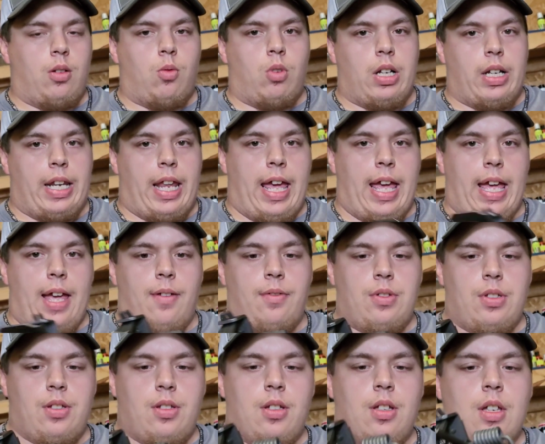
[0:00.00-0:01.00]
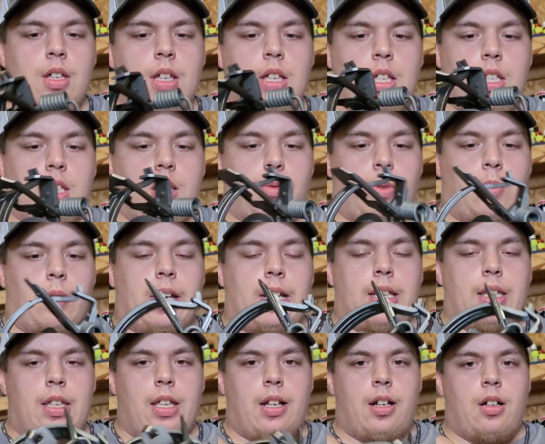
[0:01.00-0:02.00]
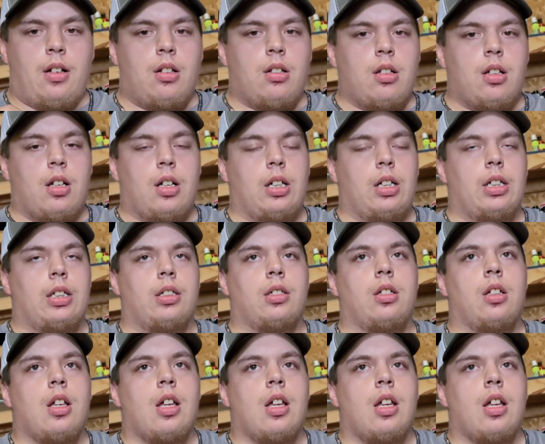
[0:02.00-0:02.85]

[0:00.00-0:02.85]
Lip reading: 1.5s that were running there.